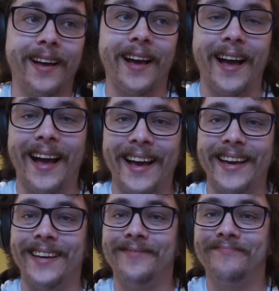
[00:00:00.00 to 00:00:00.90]

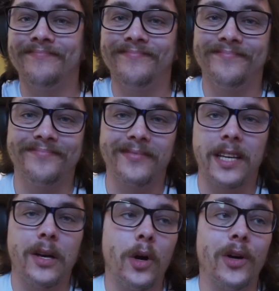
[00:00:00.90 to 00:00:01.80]
Hi.
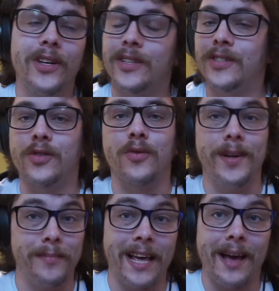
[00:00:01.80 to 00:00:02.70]

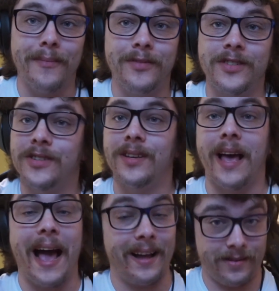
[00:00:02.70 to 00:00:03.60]
Streamlabs
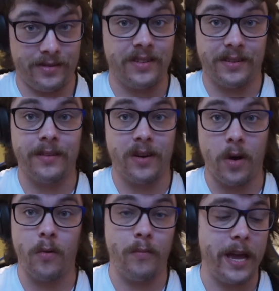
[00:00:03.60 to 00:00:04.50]
and
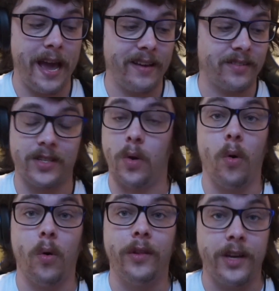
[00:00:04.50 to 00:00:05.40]
OBS,
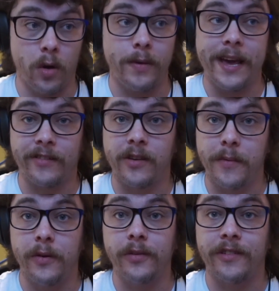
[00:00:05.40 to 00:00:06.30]
or the OBS
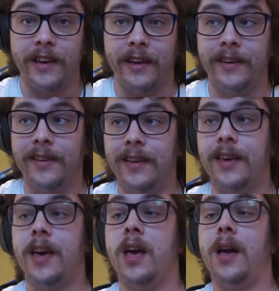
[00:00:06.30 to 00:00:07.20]
community.
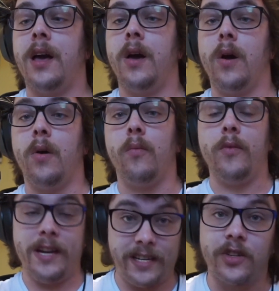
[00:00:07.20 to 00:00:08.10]

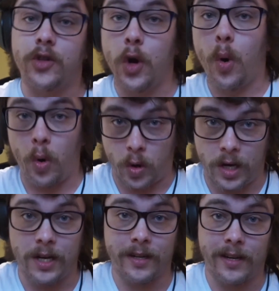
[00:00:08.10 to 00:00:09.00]
We need to
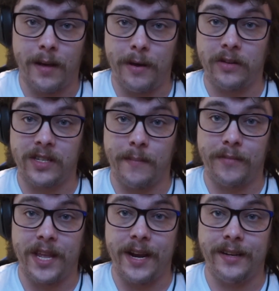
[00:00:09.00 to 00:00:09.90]
talk about
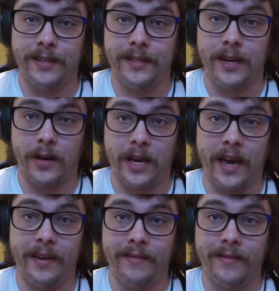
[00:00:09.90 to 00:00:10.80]
something,
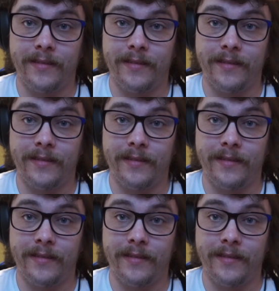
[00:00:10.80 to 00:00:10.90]
okay?